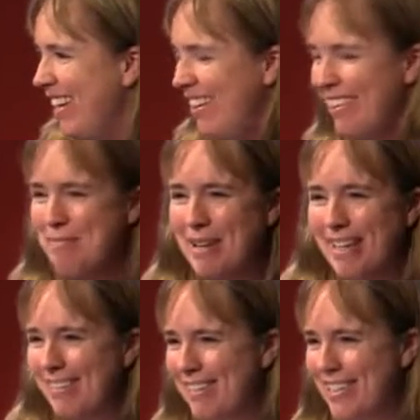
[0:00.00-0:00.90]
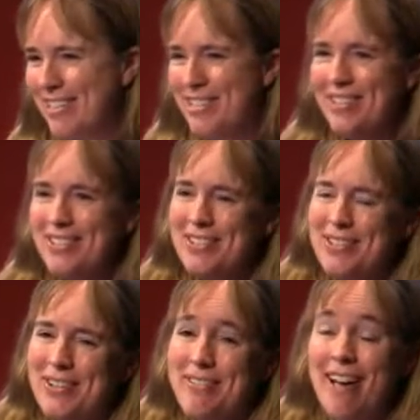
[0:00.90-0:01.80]
All the bad lawyer jokes are
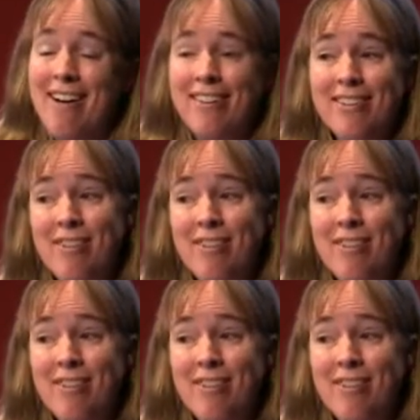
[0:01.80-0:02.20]
sort of out.